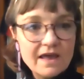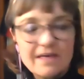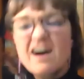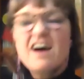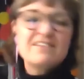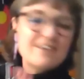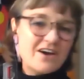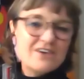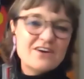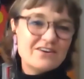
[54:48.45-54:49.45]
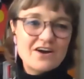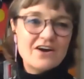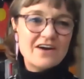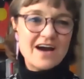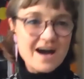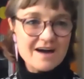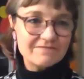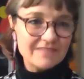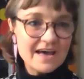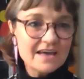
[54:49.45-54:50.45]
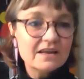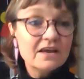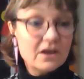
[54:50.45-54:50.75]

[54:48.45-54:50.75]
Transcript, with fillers: Ah, no, no, no, half that.